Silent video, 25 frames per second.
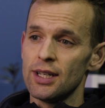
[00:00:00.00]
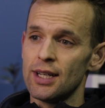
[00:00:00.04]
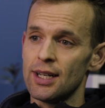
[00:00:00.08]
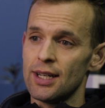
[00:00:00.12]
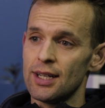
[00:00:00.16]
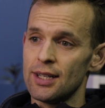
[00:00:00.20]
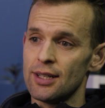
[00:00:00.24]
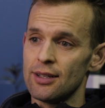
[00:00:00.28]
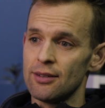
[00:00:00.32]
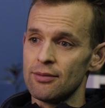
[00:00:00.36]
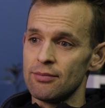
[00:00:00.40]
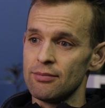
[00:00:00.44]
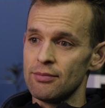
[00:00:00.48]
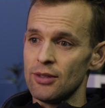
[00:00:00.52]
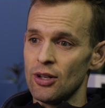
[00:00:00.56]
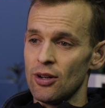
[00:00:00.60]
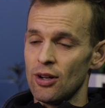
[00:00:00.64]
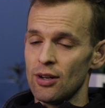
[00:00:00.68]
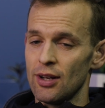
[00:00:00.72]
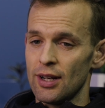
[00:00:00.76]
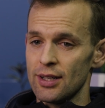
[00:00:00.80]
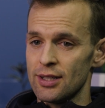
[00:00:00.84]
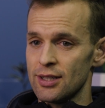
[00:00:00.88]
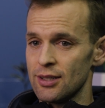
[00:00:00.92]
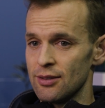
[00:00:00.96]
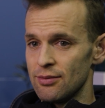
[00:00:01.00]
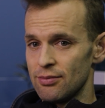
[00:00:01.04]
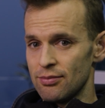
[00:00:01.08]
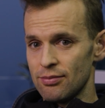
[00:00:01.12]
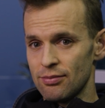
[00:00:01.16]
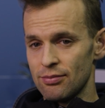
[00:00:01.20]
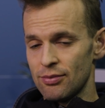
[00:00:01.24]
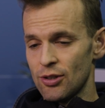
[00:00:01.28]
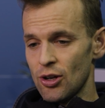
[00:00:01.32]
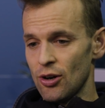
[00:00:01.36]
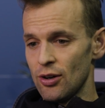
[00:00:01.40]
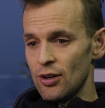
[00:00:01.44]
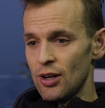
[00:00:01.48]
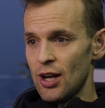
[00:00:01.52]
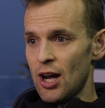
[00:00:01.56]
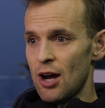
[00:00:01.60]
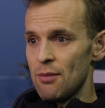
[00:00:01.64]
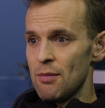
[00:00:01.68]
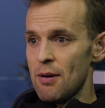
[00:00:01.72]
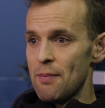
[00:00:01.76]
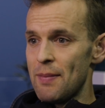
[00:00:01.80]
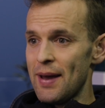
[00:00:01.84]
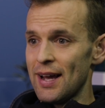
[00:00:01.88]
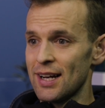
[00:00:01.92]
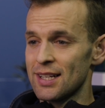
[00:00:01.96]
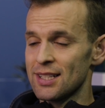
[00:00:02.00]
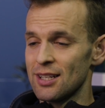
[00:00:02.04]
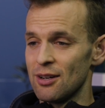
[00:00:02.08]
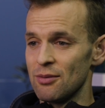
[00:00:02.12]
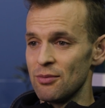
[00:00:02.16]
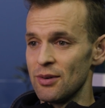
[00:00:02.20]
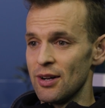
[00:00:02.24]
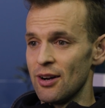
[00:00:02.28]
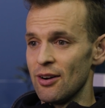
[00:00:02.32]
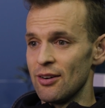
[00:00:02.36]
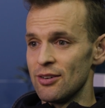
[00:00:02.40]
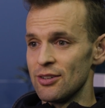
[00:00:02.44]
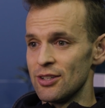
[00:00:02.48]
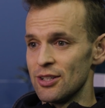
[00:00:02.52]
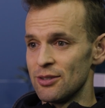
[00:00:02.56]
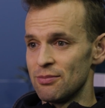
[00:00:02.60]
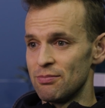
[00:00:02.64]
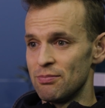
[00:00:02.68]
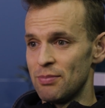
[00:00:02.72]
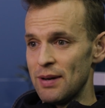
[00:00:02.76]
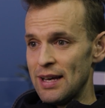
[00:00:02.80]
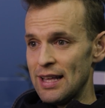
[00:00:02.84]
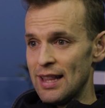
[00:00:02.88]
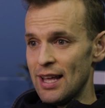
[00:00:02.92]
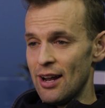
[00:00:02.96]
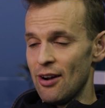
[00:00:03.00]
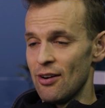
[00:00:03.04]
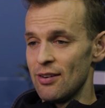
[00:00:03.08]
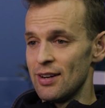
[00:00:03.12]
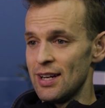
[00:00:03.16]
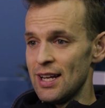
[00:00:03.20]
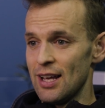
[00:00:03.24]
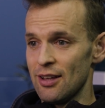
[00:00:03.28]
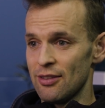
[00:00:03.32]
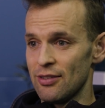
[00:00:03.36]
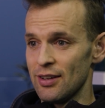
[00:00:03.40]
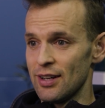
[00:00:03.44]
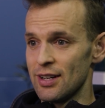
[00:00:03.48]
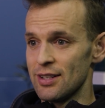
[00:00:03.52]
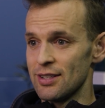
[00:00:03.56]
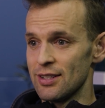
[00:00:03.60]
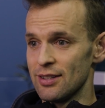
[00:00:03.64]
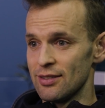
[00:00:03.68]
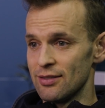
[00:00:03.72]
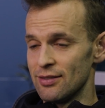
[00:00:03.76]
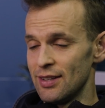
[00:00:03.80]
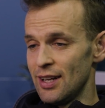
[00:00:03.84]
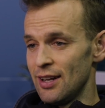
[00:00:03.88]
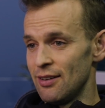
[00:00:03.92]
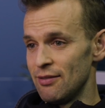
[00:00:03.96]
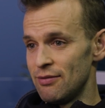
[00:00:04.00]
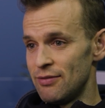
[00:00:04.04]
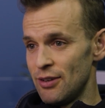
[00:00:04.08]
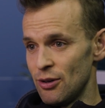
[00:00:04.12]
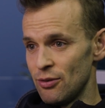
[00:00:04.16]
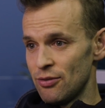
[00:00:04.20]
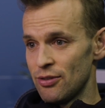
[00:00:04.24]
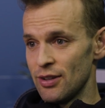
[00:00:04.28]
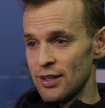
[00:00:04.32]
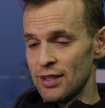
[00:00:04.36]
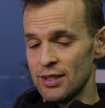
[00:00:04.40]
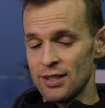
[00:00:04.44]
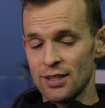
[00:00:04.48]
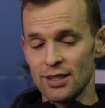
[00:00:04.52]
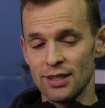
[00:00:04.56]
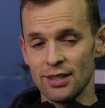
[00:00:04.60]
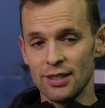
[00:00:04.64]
I like to go and lie on my back somewhere and just be there and hear things and feel things,